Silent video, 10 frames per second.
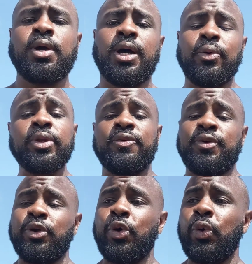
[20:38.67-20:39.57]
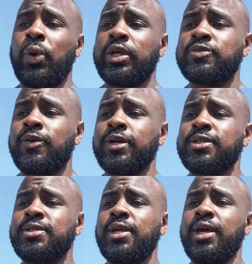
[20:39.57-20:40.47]
I would even go as far to
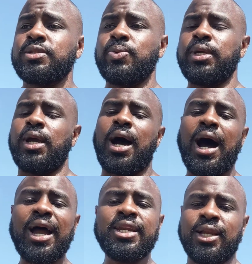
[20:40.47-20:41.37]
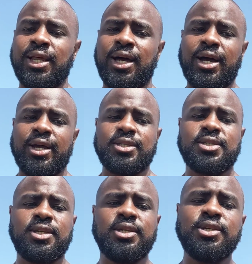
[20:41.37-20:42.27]
say as we idolize
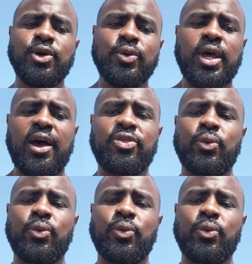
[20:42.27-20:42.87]
ego death,